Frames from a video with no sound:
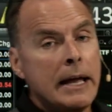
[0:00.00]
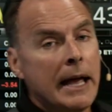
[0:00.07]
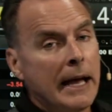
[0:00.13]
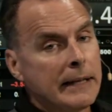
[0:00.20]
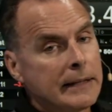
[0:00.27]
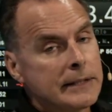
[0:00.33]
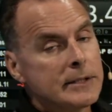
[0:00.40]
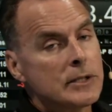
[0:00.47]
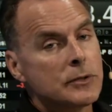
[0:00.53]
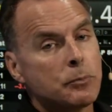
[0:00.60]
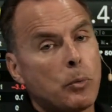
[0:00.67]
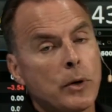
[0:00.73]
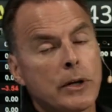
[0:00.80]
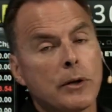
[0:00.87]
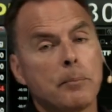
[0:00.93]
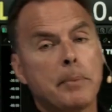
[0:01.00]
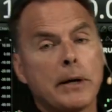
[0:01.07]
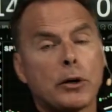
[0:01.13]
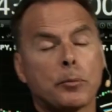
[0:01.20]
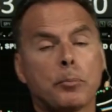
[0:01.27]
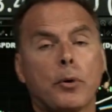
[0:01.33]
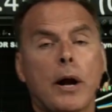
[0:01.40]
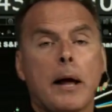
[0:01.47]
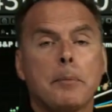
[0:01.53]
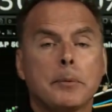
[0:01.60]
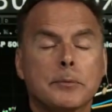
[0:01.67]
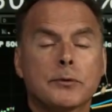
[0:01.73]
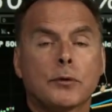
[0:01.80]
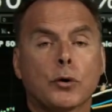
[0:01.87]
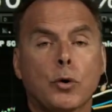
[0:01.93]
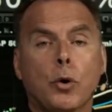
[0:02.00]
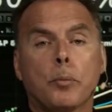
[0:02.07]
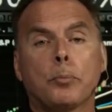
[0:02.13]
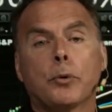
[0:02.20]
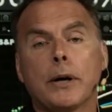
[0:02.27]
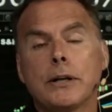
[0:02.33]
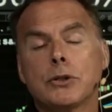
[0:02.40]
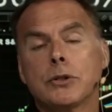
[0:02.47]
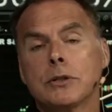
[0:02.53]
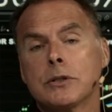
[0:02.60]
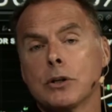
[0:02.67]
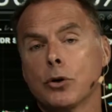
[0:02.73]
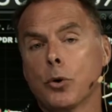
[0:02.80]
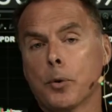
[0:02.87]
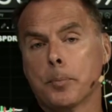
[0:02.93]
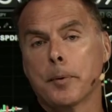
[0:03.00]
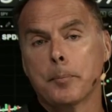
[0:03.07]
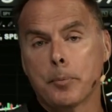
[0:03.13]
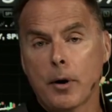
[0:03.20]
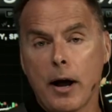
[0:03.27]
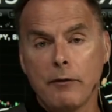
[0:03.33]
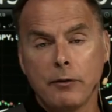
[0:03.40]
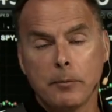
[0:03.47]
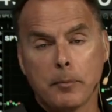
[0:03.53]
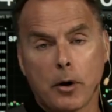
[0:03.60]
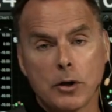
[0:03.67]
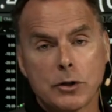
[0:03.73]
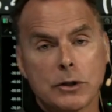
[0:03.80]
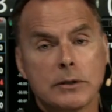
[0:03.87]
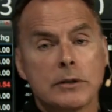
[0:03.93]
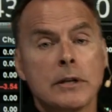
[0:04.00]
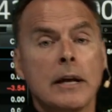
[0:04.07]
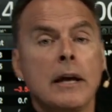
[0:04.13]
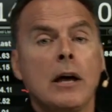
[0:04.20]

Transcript: And this is one of the bigger problems for corporations and corporate profit margins.